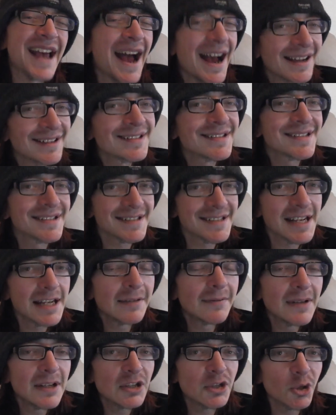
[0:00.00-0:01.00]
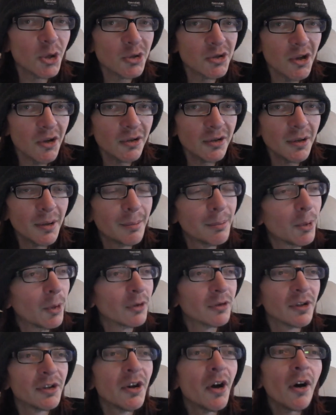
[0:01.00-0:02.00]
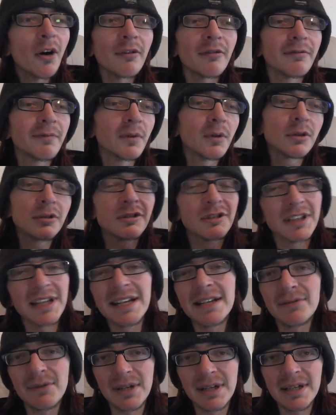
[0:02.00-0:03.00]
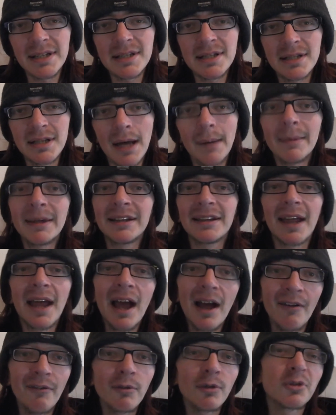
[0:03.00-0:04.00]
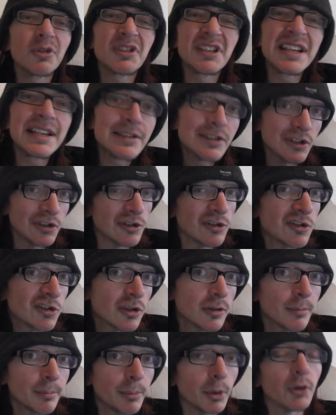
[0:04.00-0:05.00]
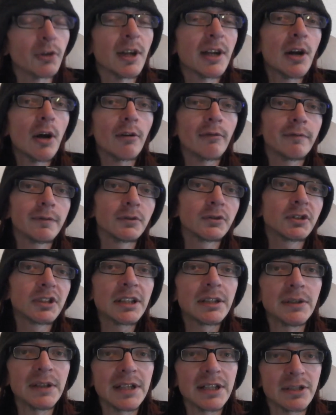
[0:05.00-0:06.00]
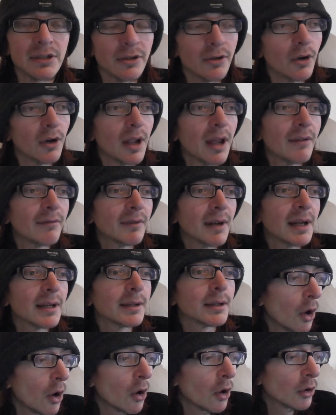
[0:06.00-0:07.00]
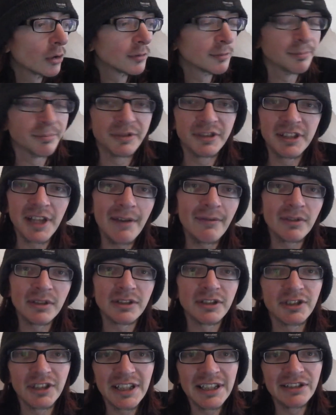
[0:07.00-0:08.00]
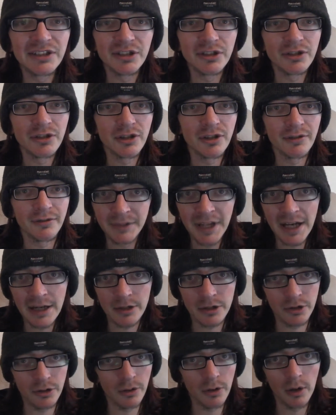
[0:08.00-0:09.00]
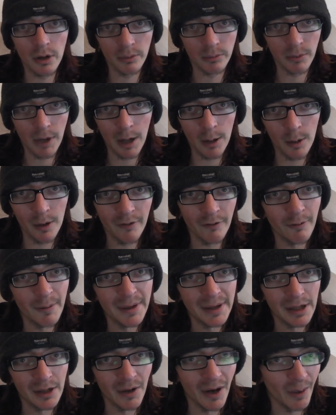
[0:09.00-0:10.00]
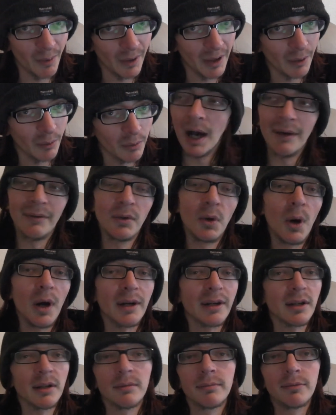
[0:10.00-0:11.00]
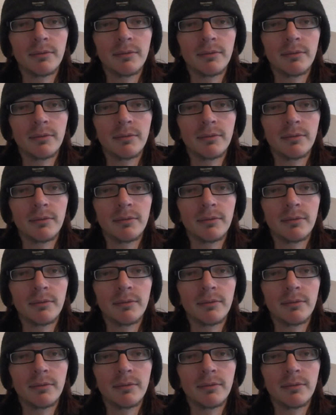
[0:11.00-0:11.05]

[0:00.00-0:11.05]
has TV shows on, but they're not full series. I mean, they are full seasons, but they're not full series. They don't have like all 7 seasons of Dexter or however many are out now. I have no idea.